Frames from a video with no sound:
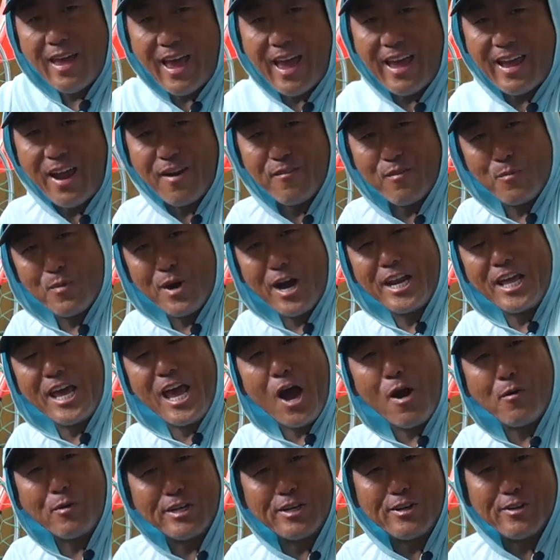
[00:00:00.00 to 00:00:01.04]
Hey everybody,
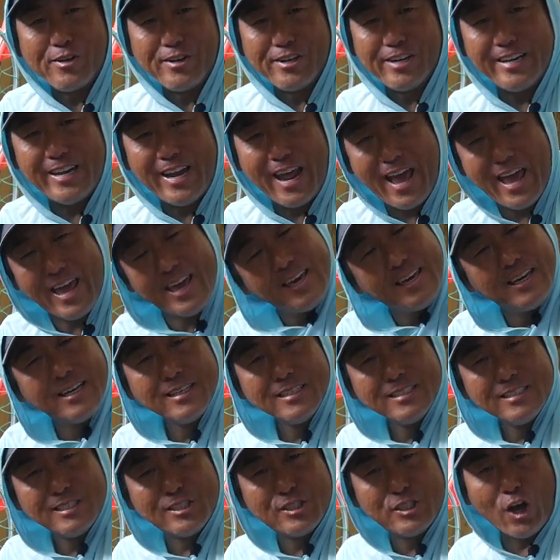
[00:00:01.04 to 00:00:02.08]
how we doing today?
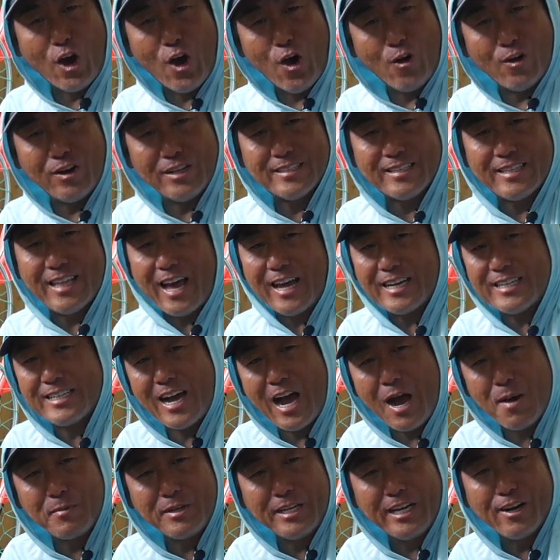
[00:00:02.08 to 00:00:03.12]
So it's that
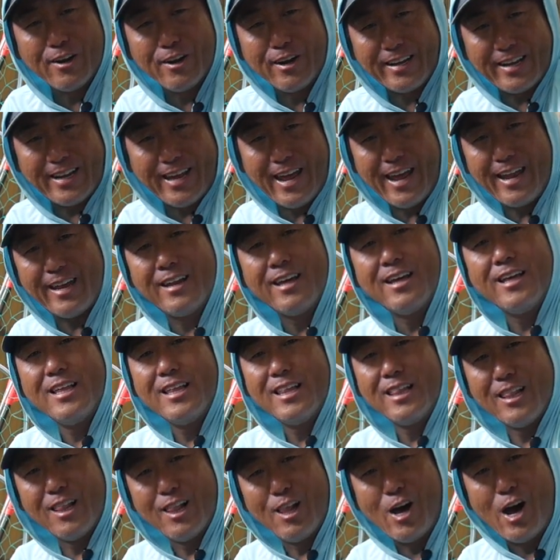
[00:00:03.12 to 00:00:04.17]
time of year again,
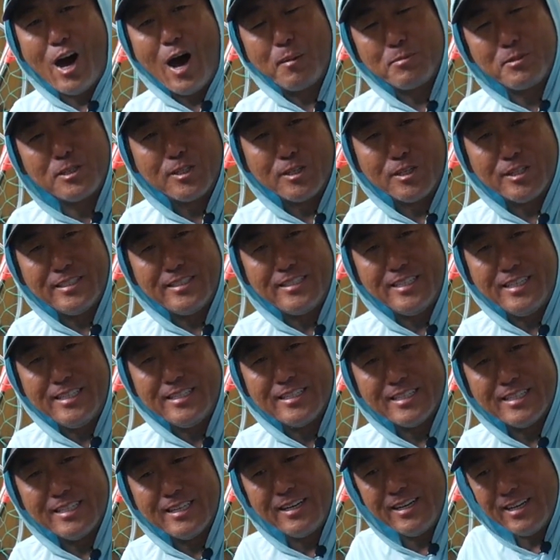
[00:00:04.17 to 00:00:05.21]
lobster
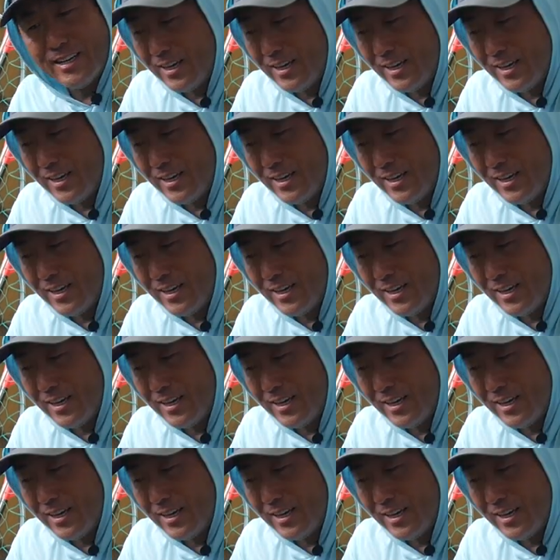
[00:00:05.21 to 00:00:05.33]
season.